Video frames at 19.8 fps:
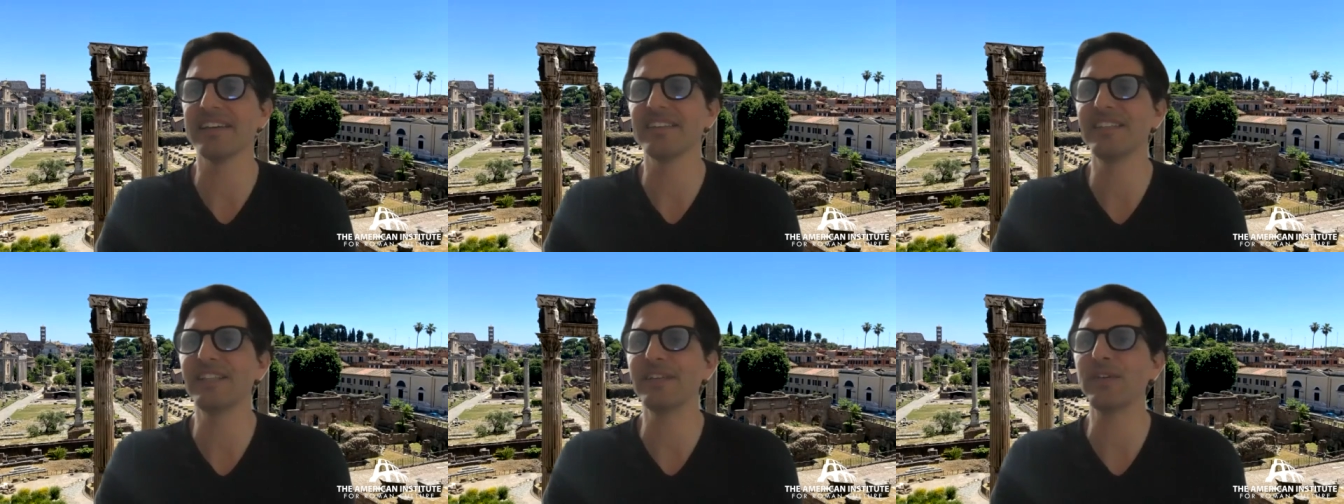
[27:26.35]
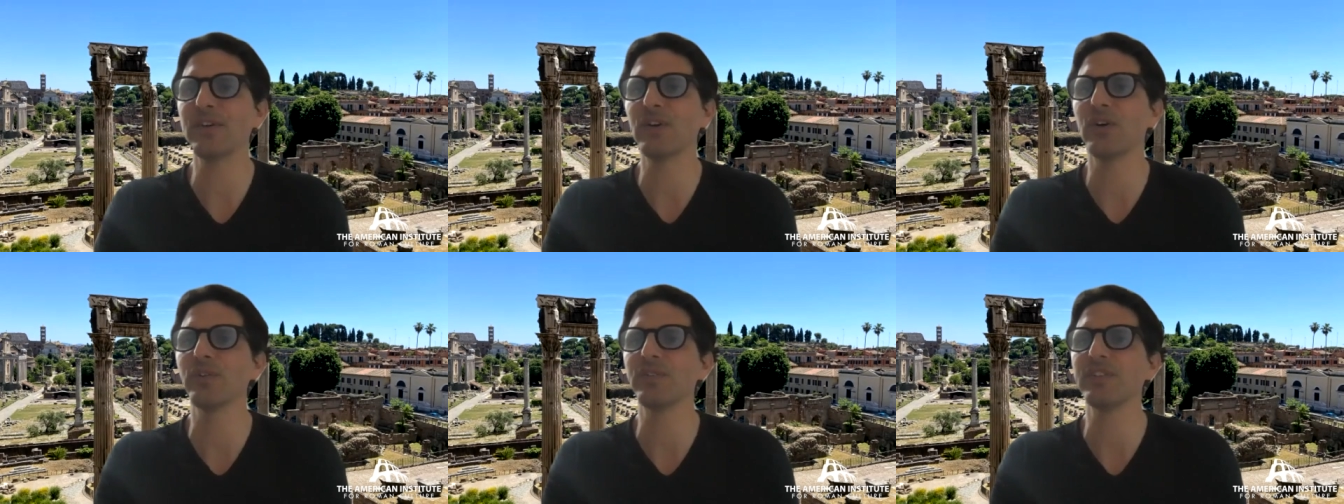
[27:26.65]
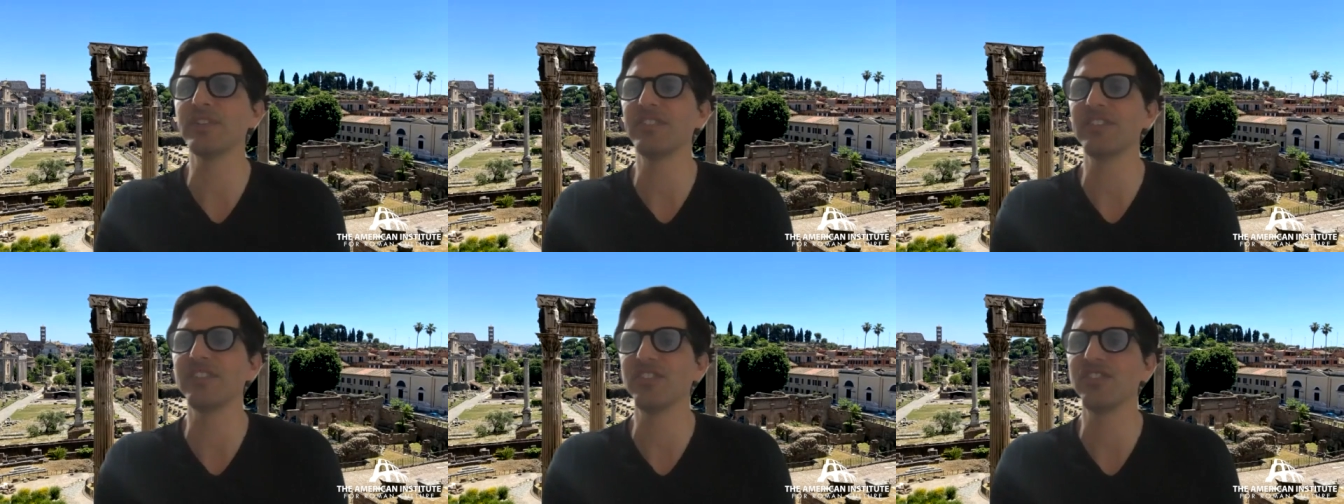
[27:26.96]

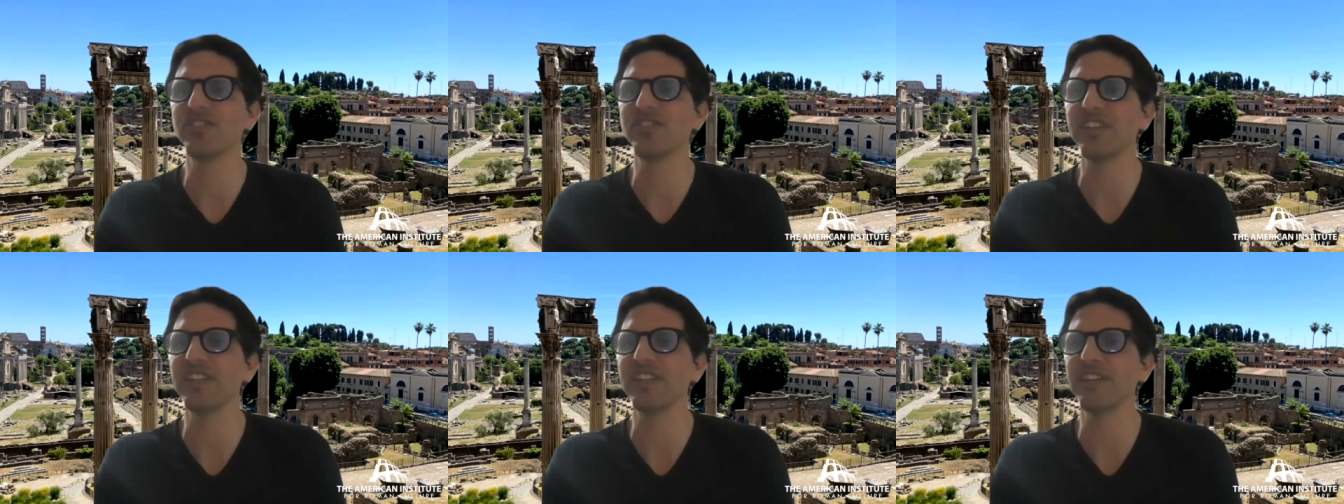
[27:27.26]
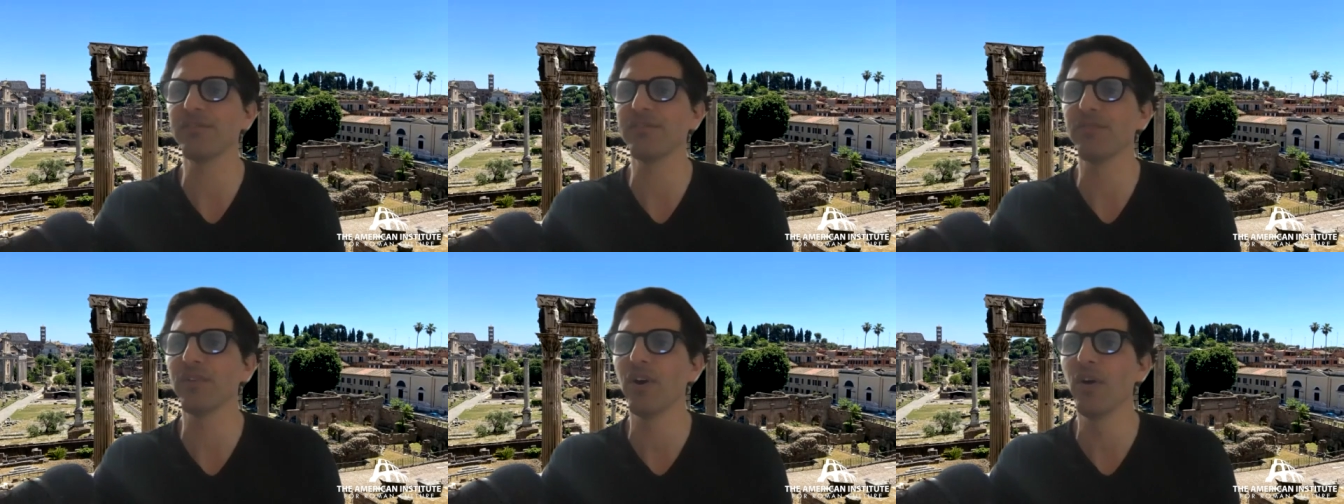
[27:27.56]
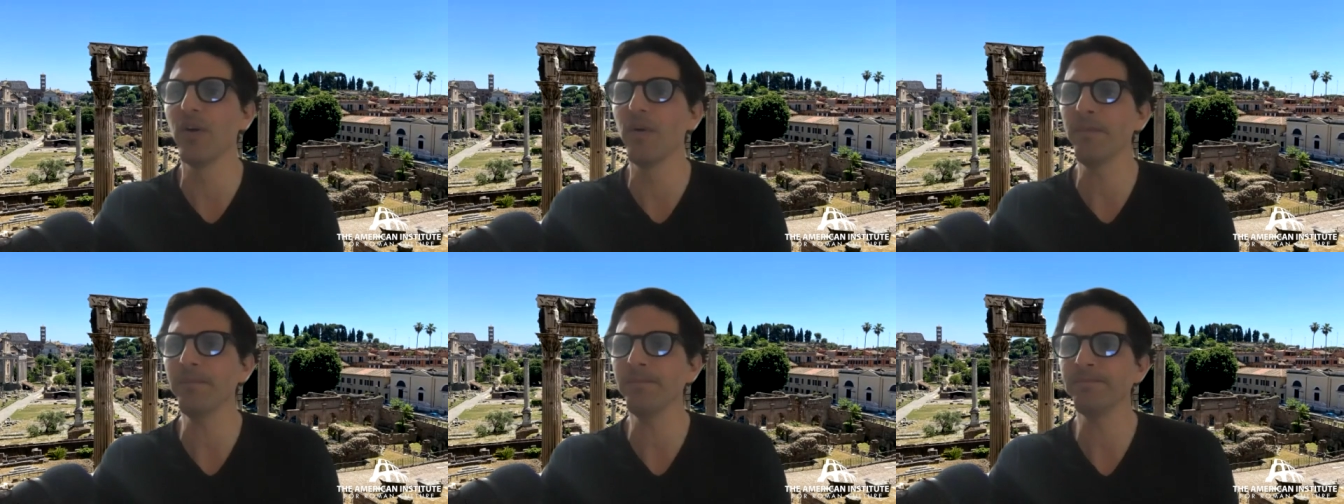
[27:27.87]
difficulties in the city of
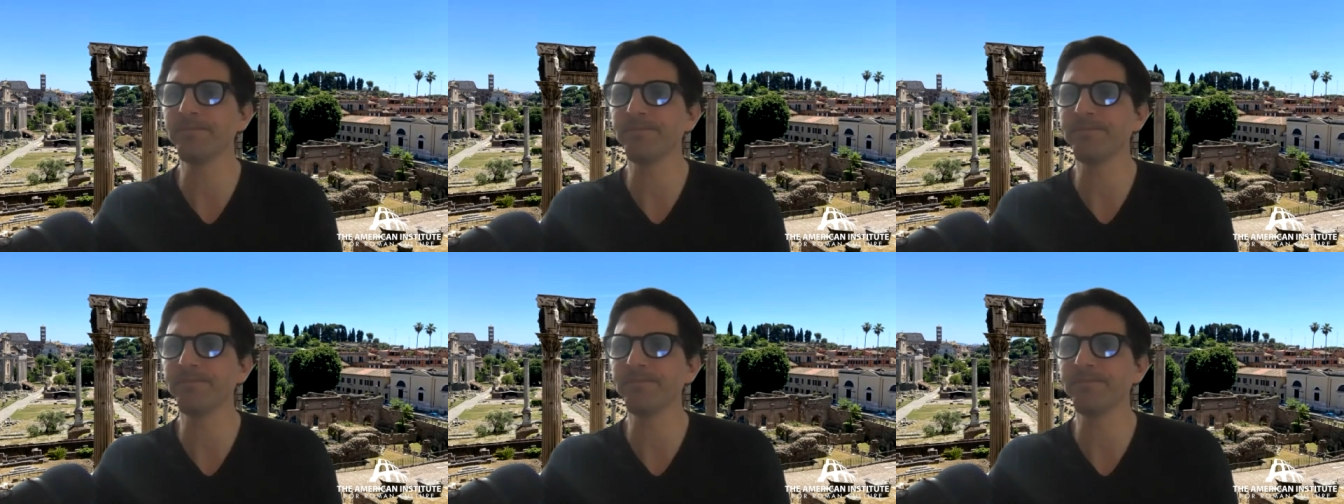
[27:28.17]
Rome.